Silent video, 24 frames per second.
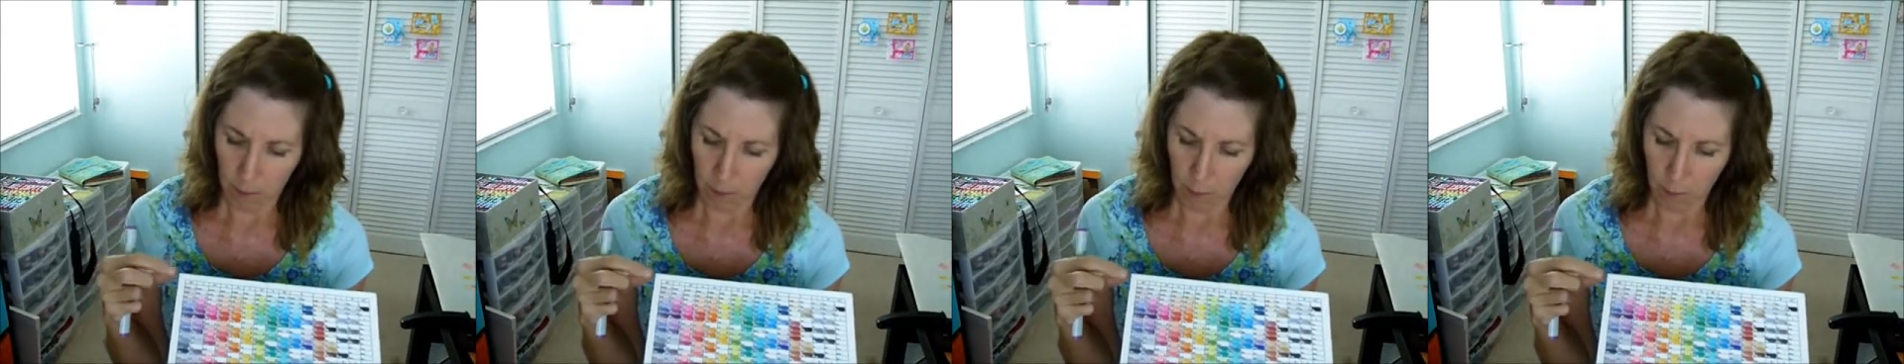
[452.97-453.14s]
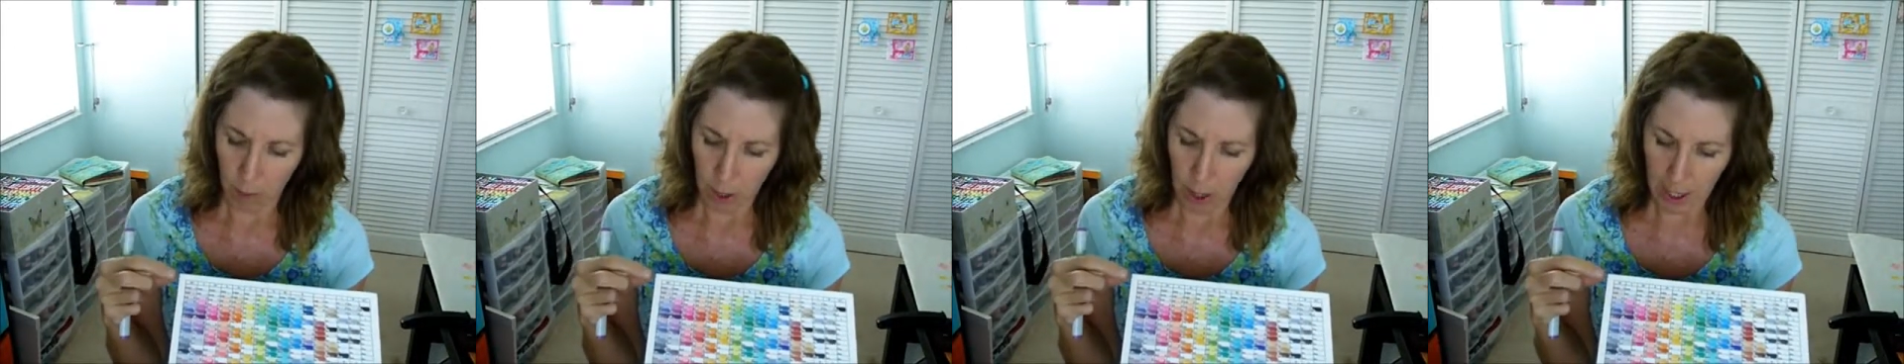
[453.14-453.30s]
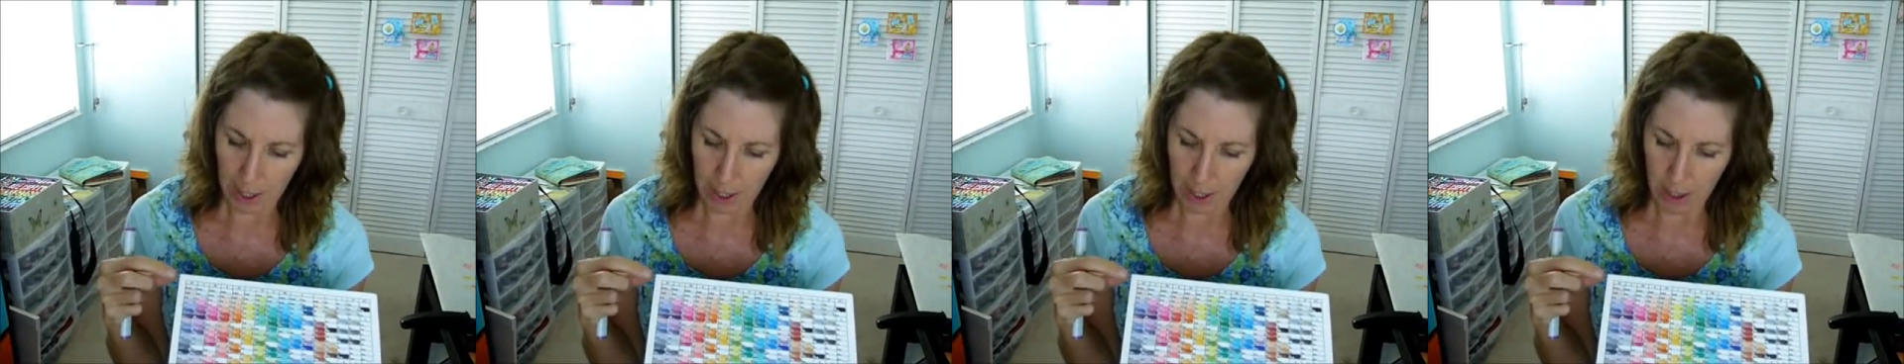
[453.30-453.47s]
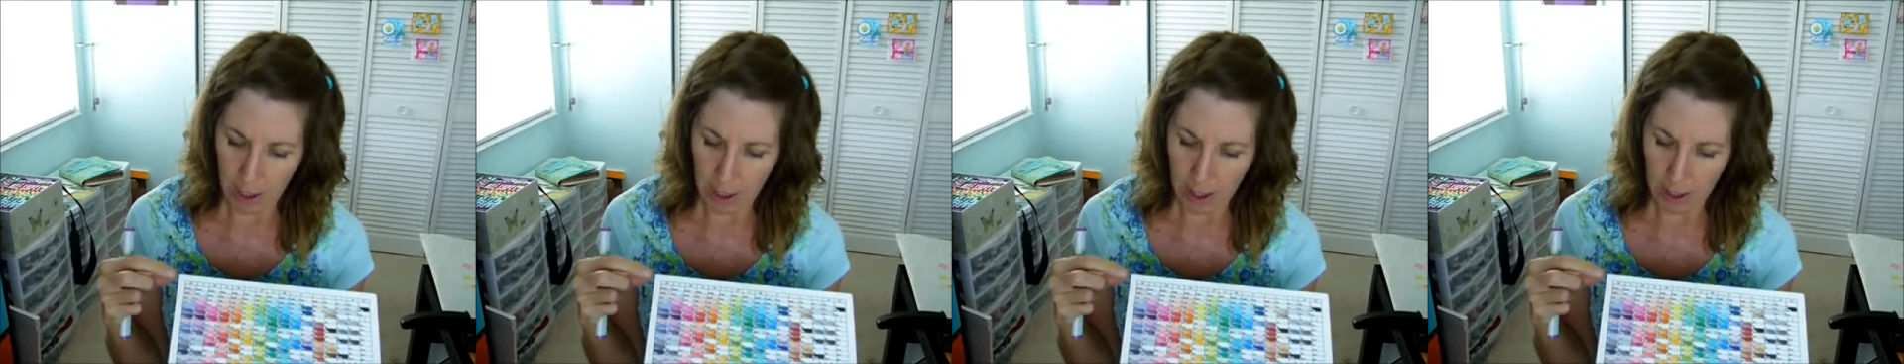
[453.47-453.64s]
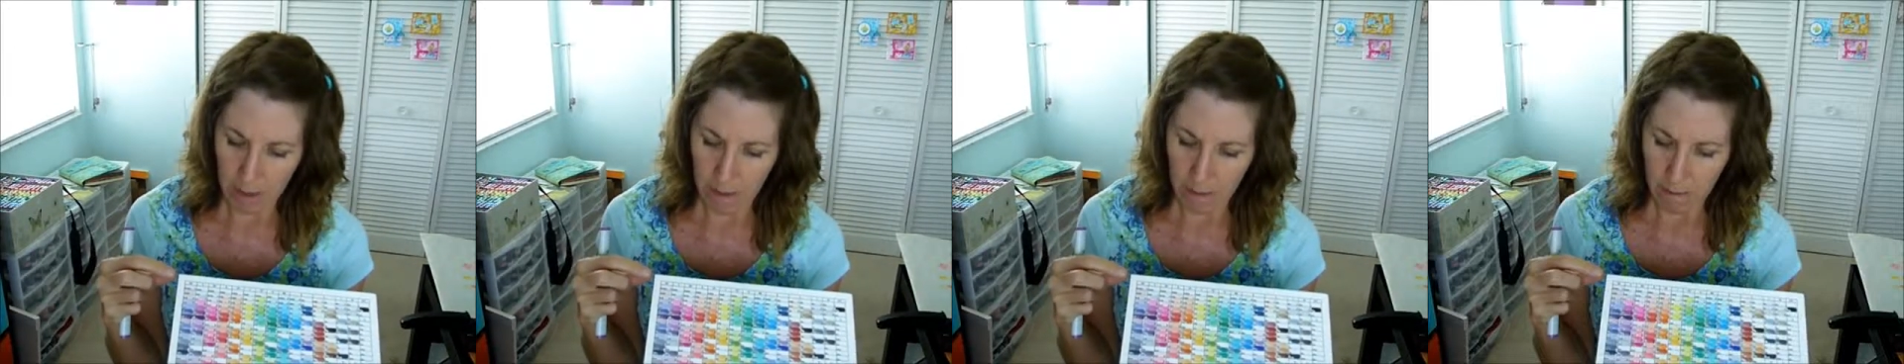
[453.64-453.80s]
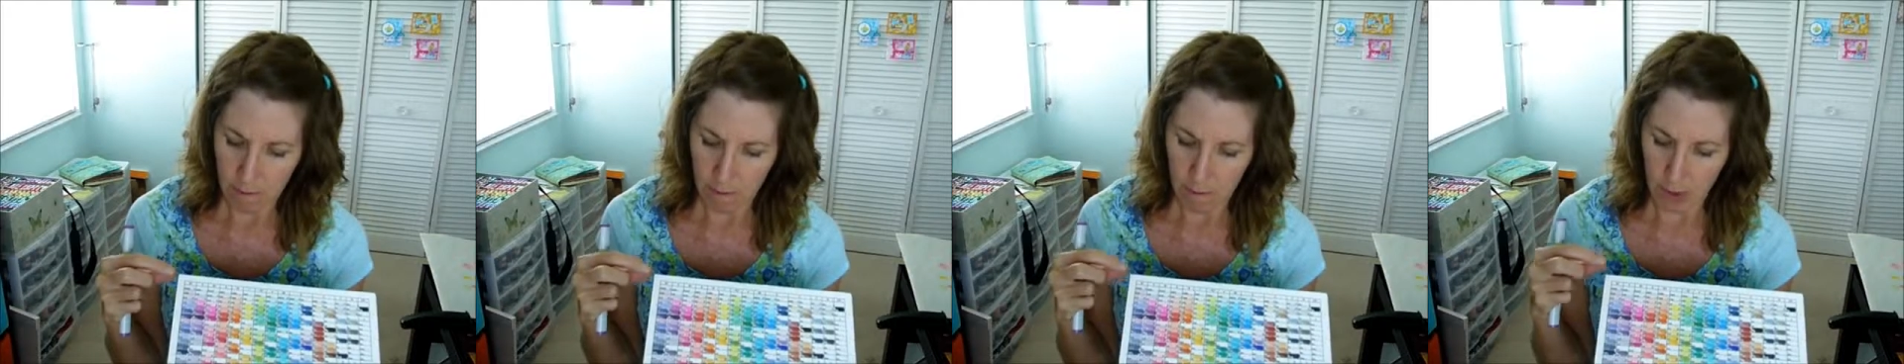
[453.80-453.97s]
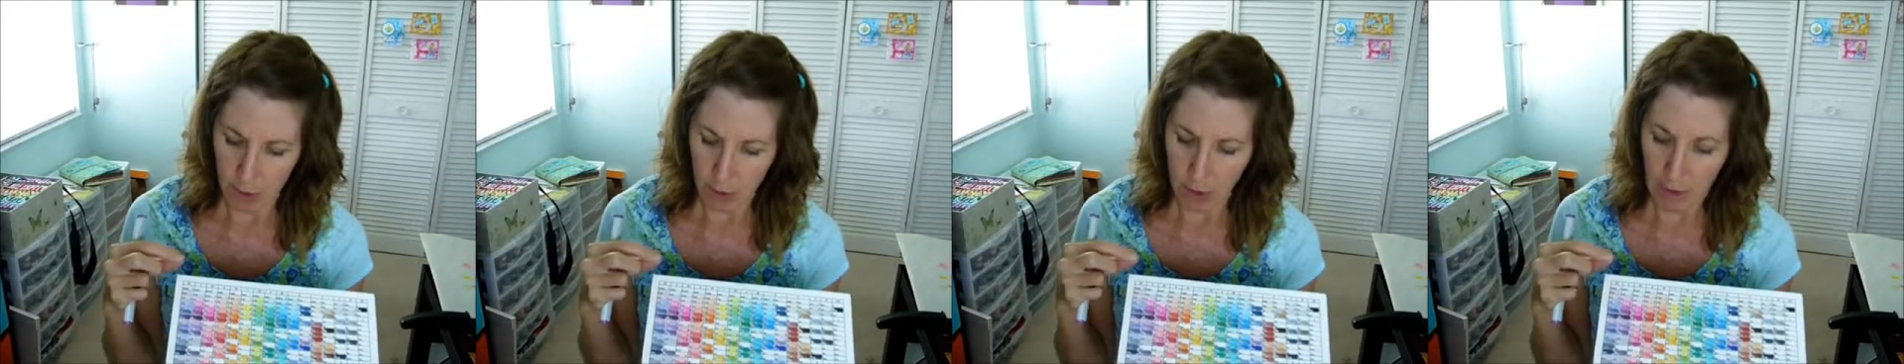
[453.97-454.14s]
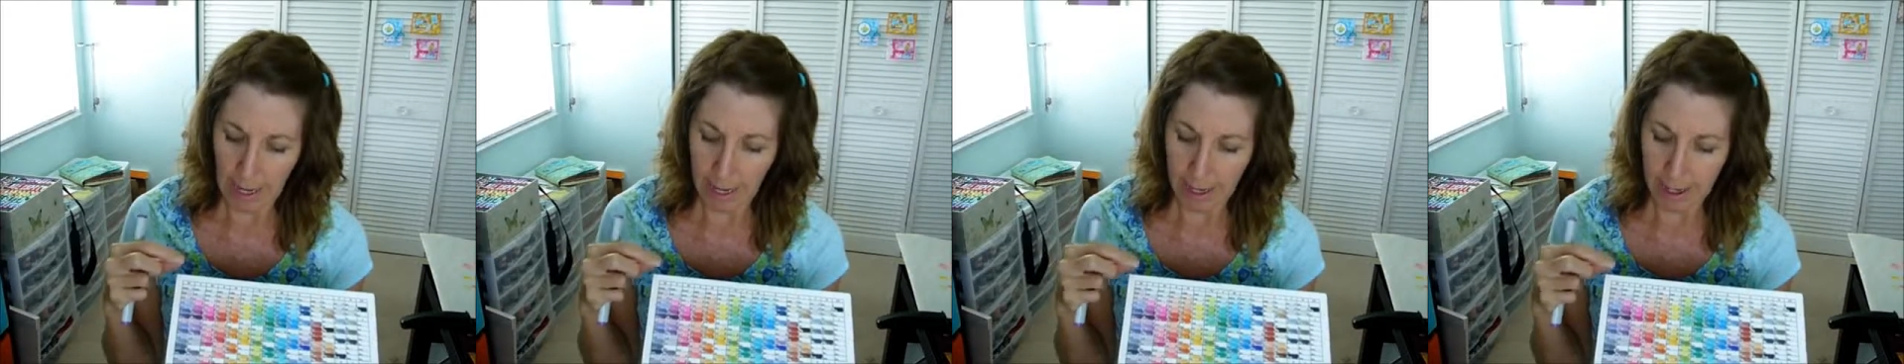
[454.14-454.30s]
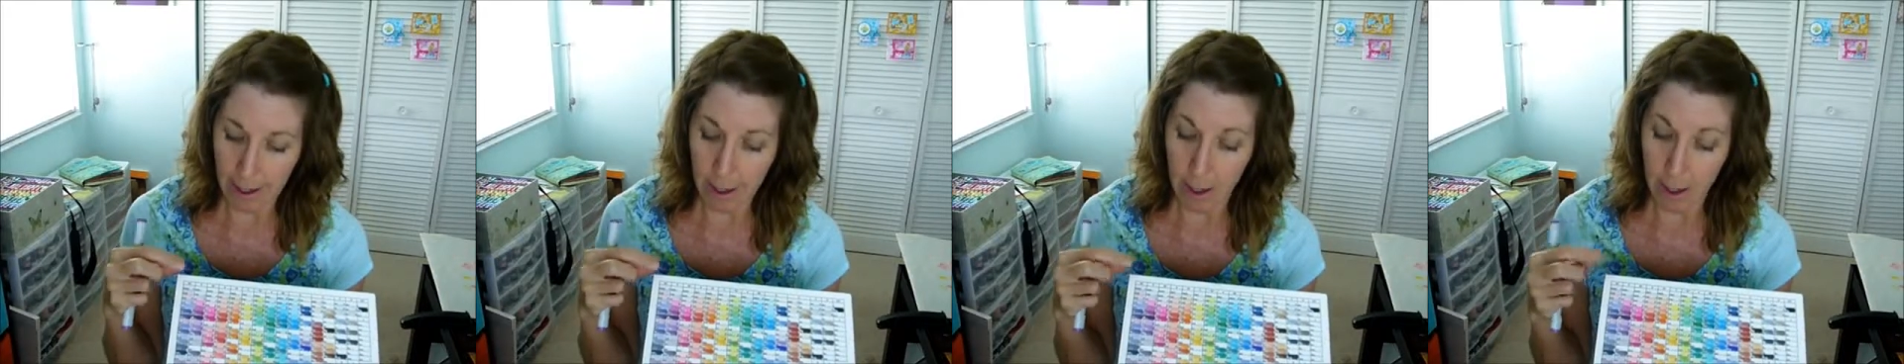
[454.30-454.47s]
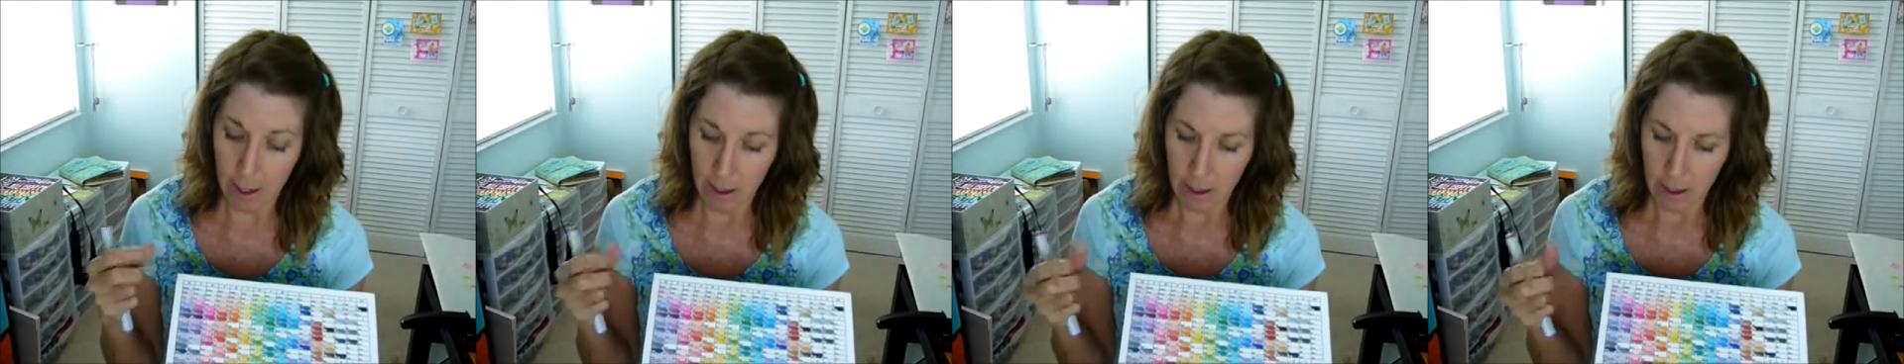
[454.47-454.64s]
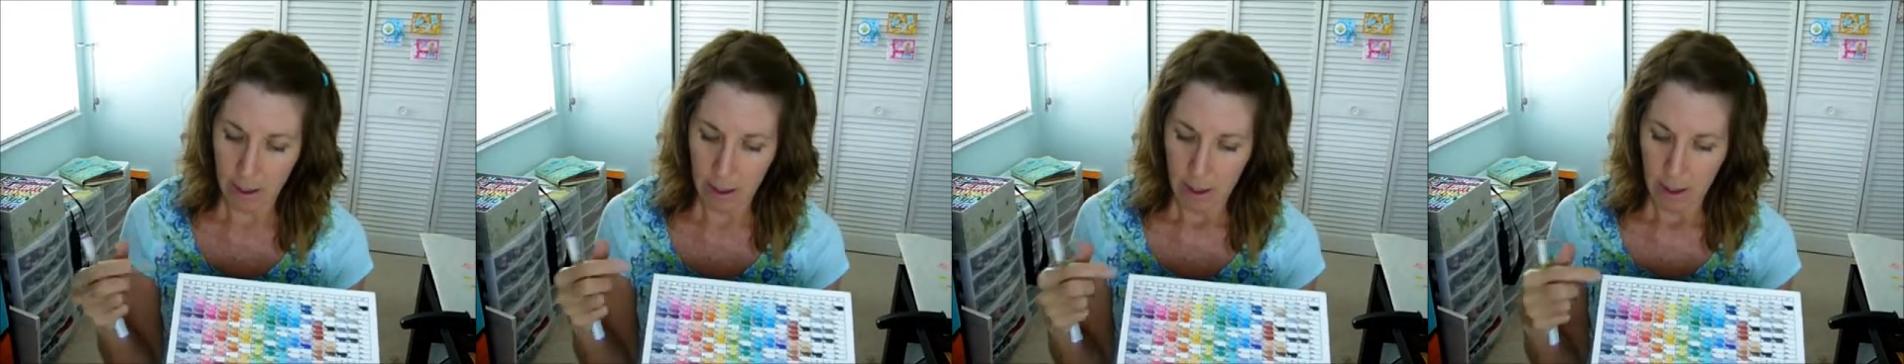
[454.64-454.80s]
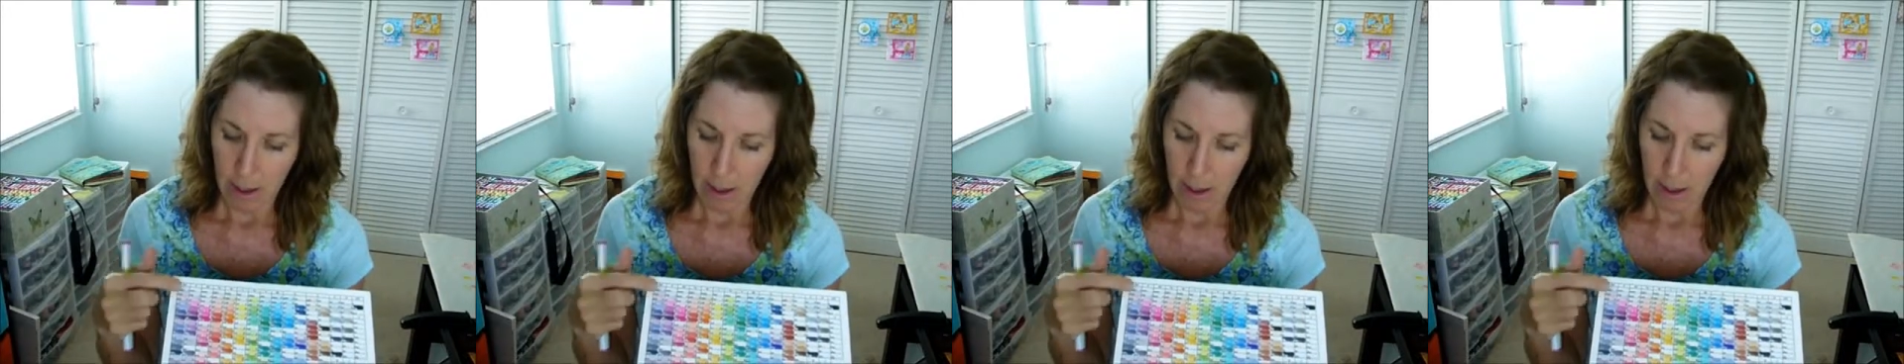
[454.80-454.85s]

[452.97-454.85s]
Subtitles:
brighter or lighter,